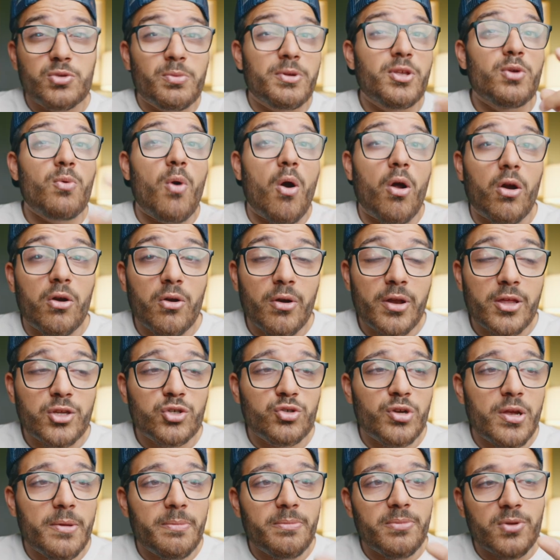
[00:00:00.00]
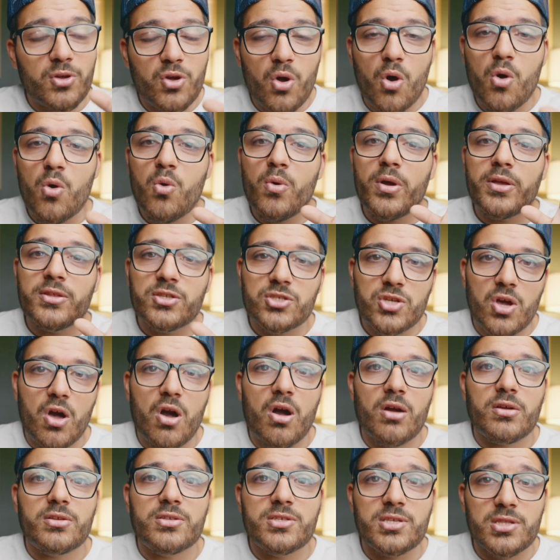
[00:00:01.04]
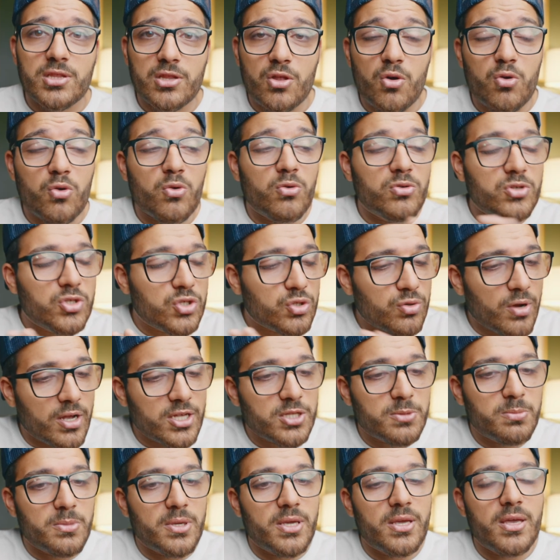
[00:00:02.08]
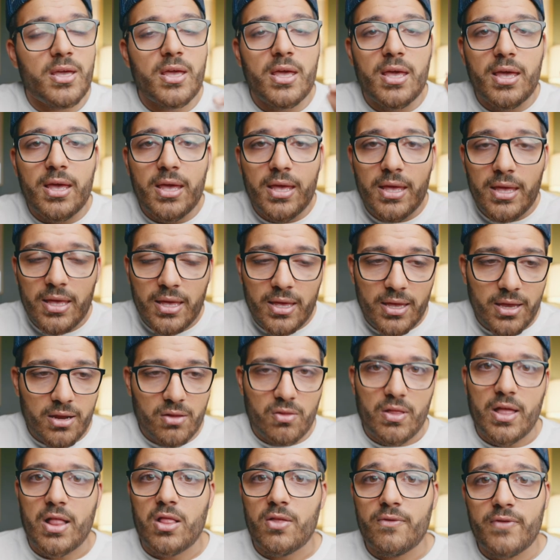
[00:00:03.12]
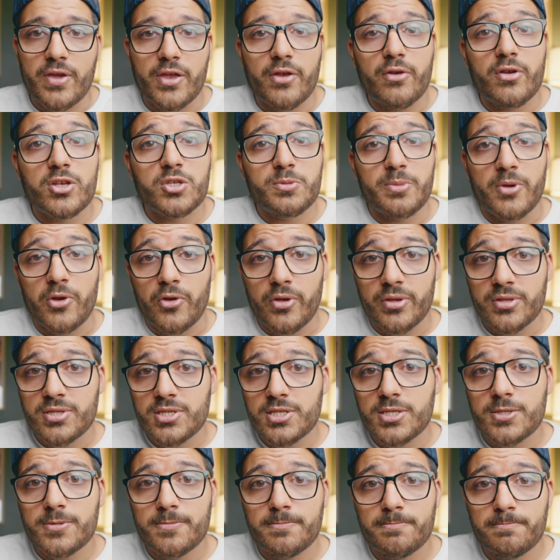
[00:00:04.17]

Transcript: when you are on a trip, go and talk to the locals. Trust me, it'll elevate your experience.